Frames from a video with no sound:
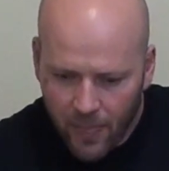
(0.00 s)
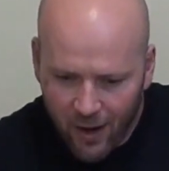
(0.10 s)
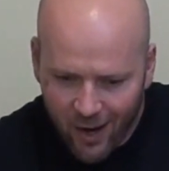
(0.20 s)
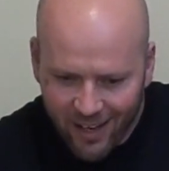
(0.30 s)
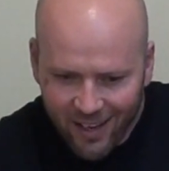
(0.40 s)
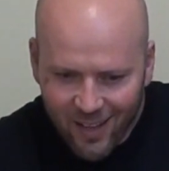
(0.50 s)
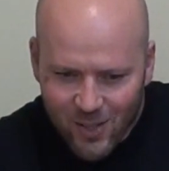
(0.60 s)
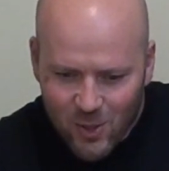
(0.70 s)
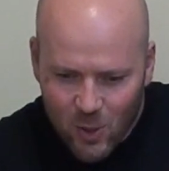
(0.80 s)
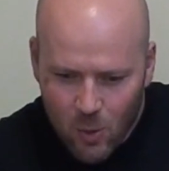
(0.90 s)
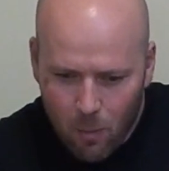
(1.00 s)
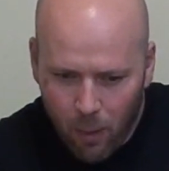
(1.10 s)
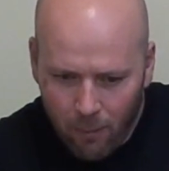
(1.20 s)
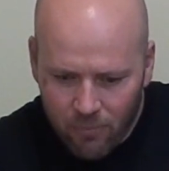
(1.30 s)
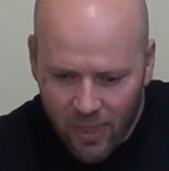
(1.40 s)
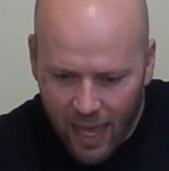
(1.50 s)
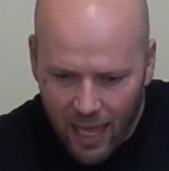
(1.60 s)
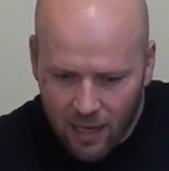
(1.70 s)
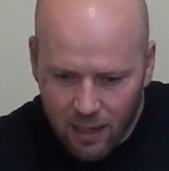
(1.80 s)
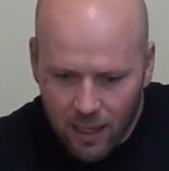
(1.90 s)
All right, so you bump
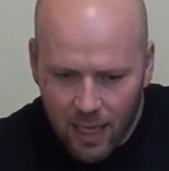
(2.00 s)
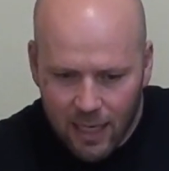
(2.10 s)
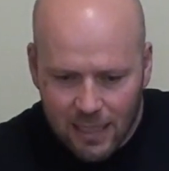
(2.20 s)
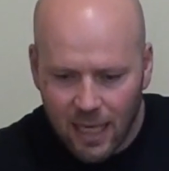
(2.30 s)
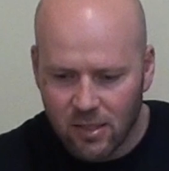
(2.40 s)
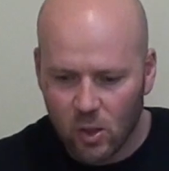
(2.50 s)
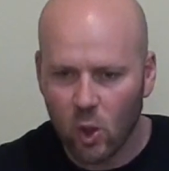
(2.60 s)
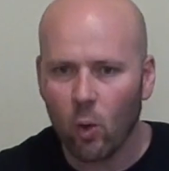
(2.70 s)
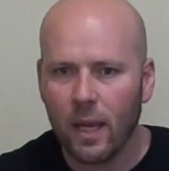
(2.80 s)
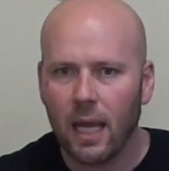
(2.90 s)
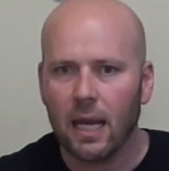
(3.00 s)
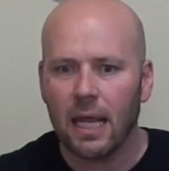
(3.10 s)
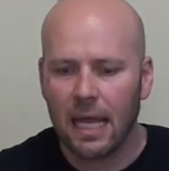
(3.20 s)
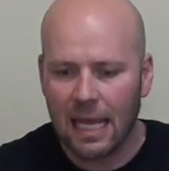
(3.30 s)
that and it doesn't go in.